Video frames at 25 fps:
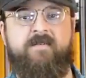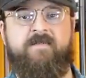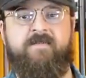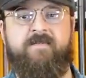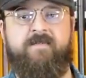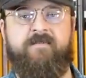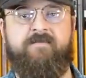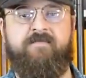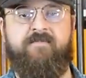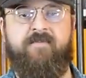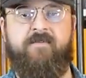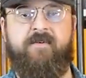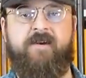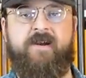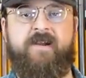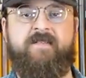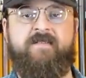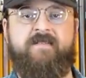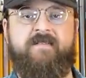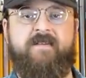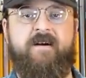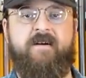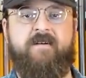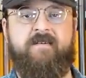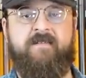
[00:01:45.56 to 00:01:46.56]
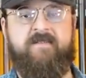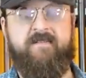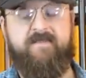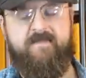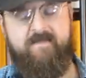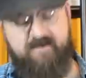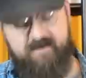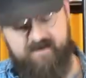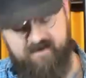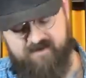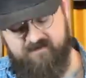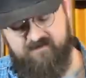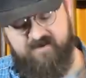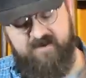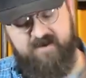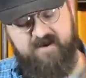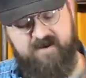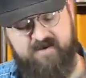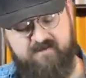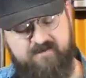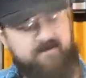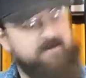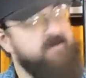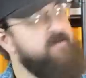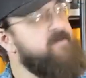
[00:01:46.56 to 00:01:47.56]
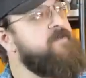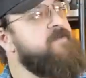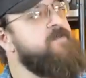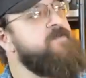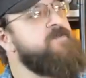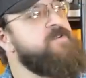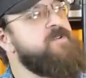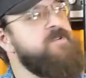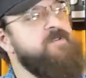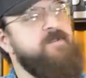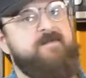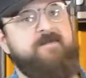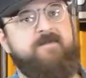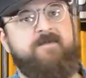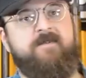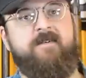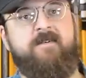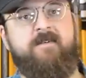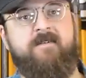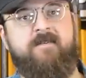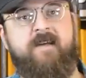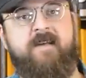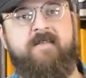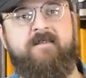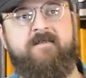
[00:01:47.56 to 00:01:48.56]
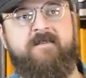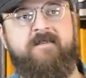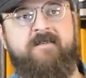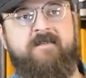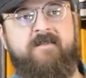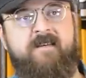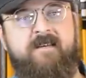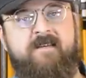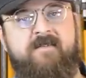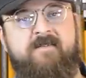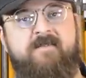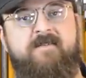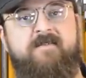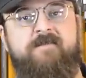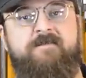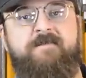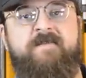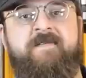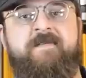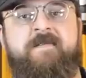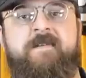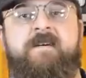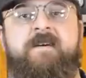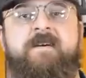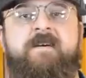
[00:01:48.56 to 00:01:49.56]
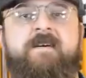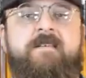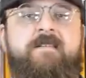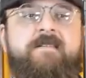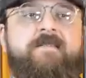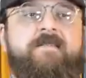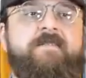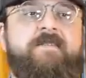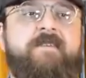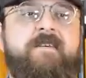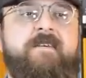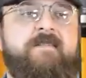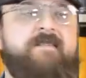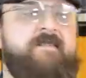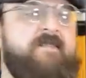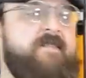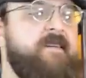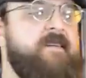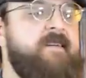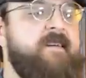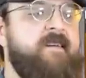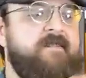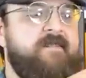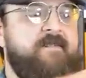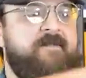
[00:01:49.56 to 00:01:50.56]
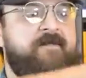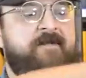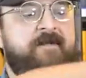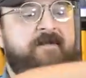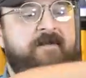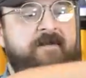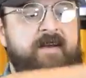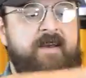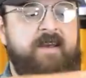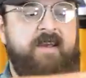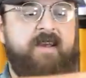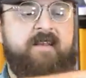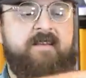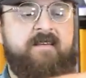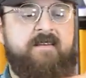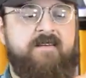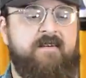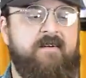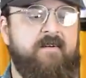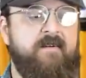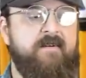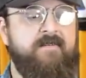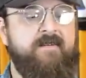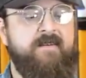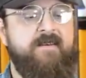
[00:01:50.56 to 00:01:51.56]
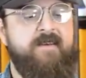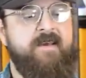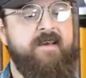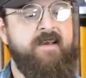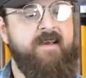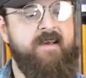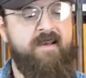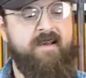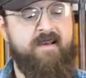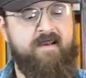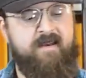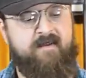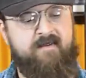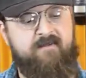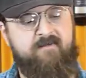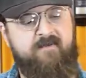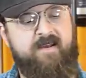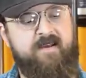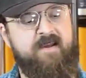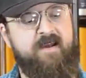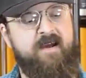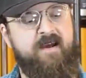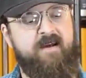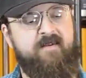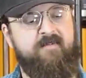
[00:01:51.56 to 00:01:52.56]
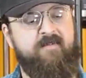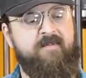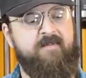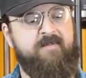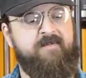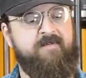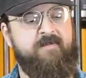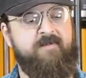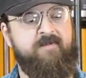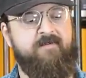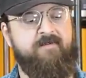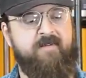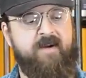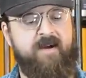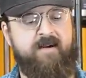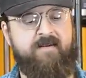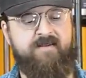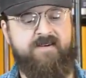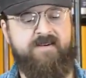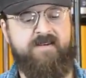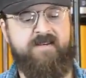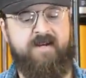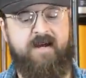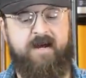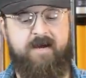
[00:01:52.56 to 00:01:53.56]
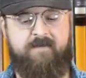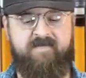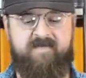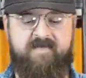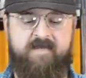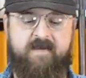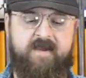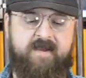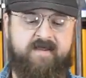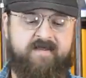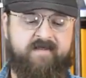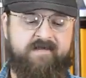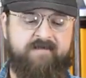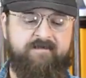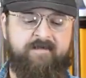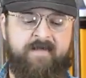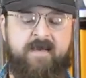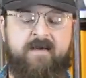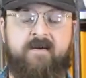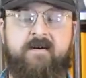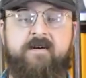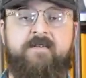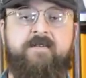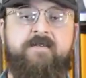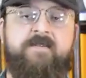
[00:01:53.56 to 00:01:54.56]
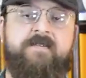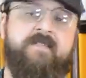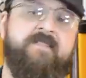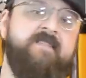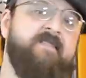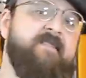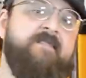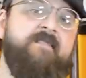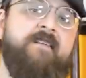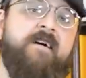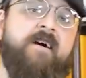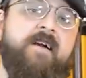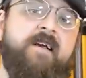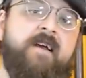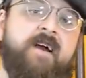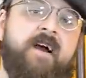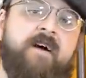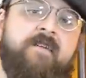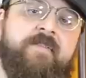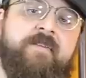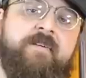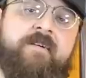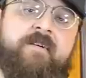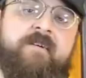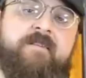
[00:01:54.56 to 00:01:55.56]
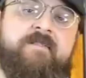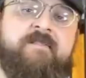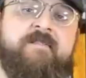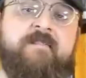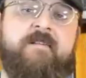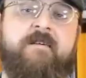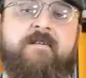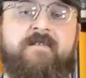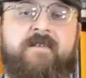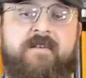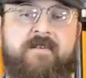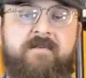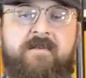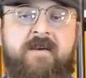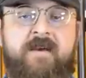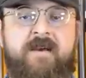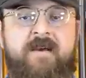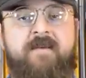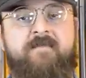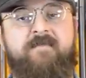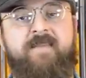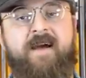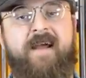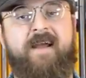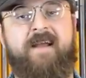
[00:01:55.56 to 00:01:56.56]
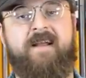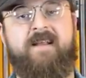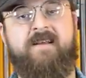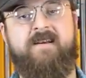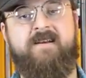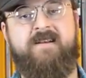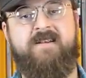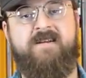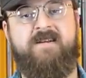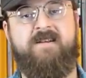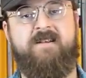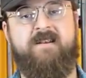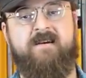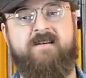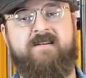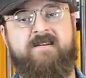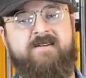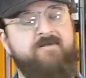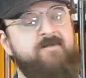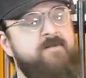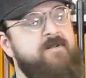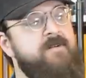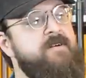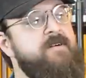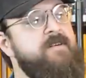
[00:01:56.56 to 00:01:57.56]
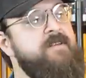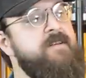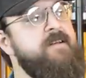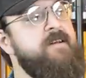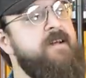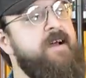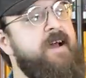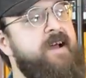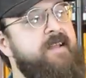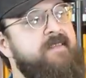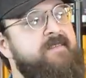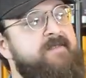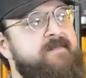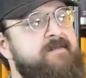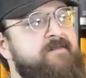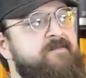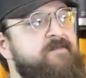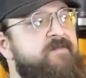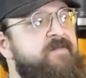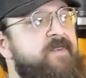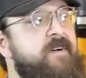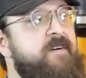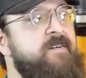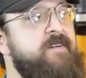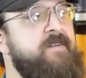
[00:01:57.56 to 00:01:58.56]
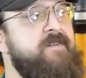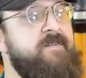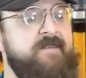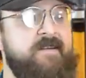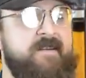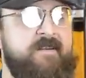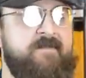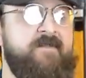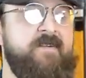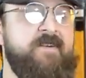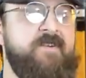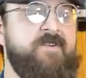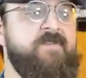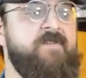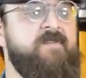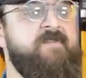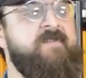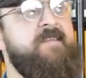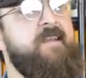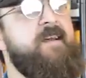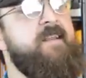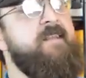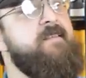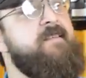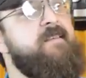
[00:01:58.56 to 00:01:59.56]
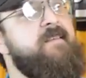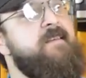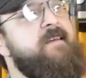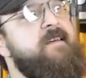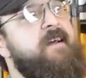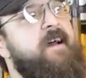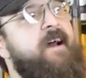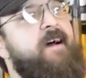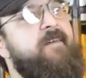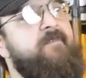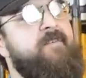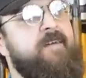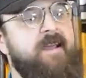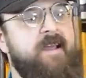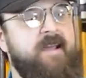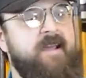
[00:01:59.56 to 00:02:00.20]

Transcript: sort of parade style sling. We have our scutcheons for our leather sling loops. This thing has a full handguard and we have our sort of rounded top sights. Although this is not how the gun started. Back in 1891, it had some very unique features in that it didn't have a